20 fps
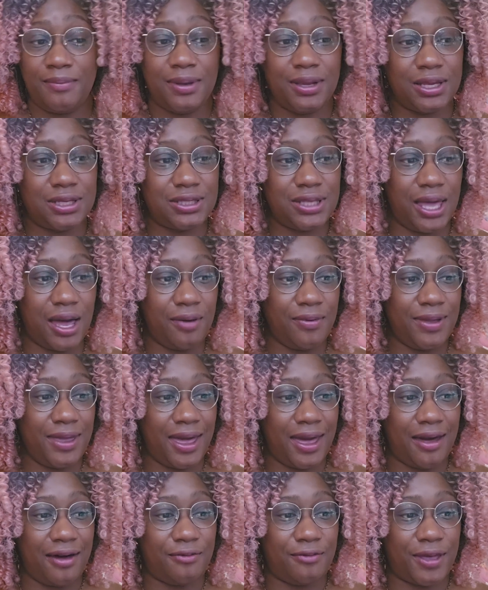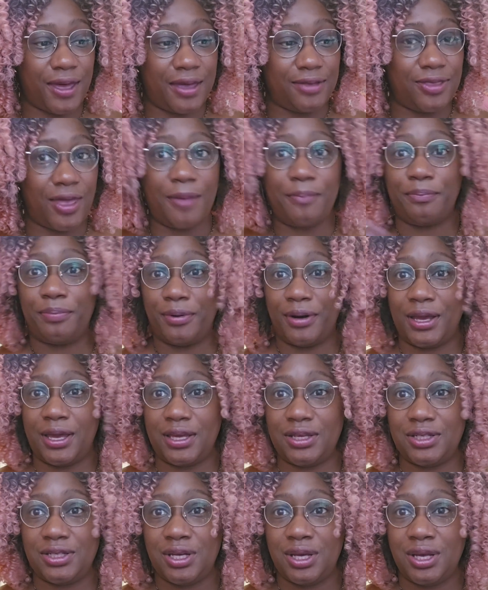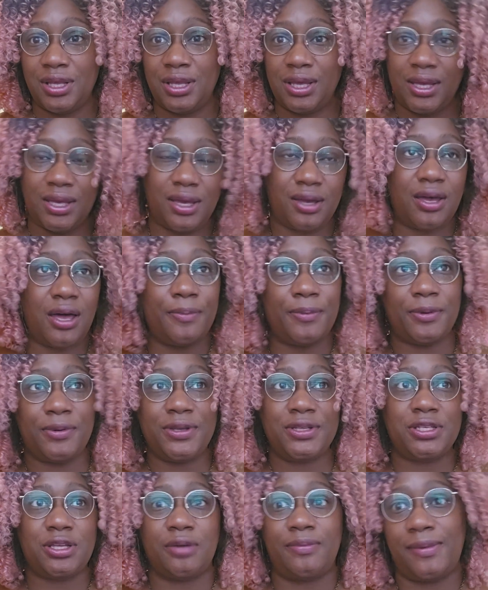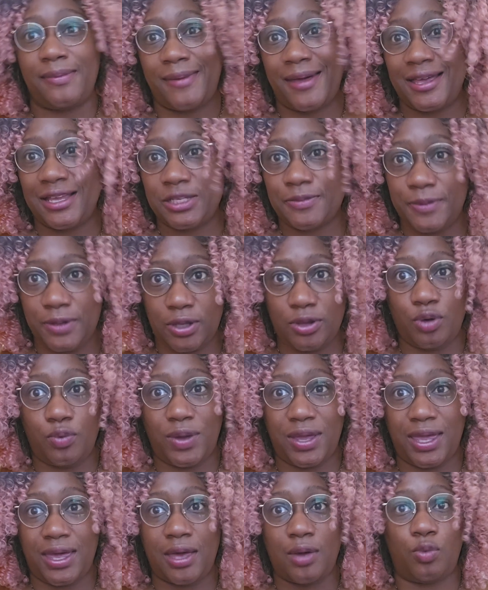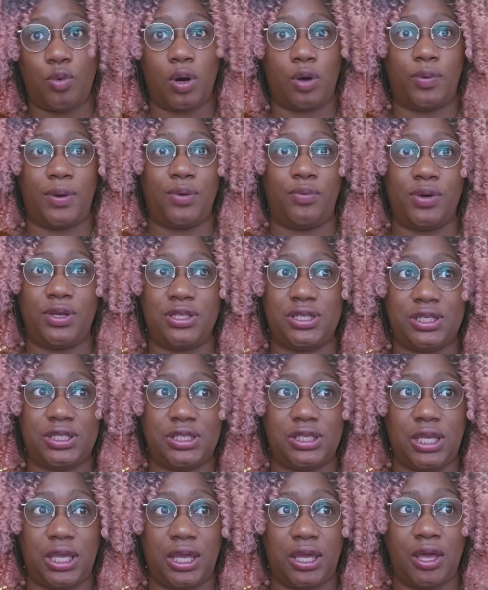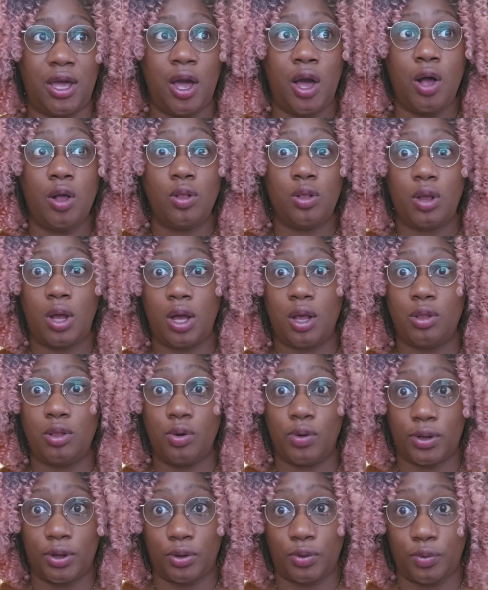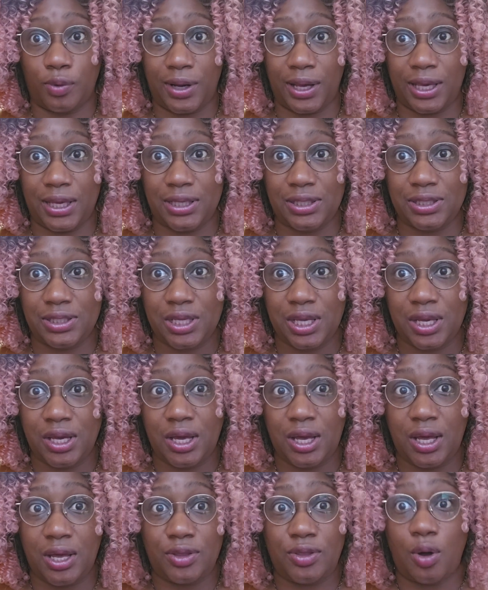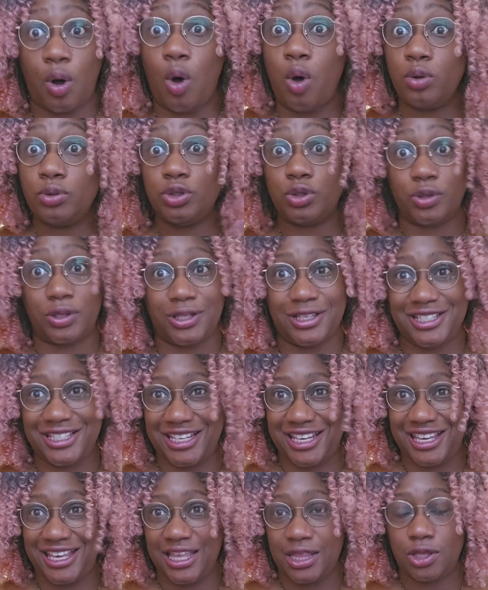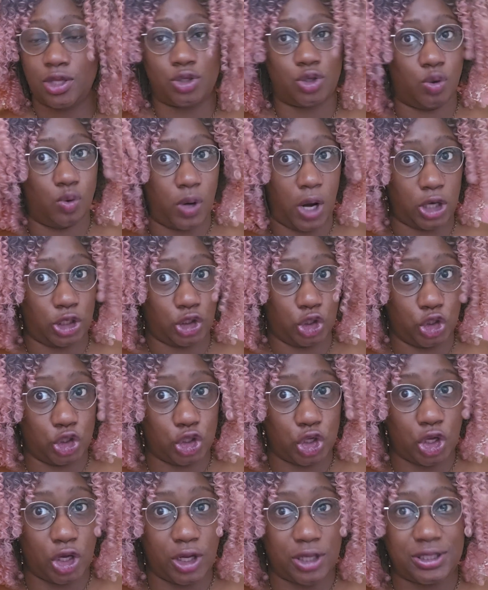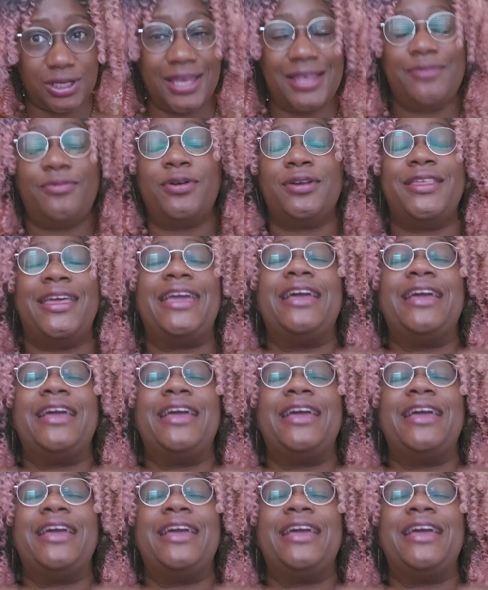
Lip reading: Because now we have that bridge. Like a couple weeks ago, me and my husband did the weekend where we went to see Lord of the Rings, the whole trilogy, the director's cut, where they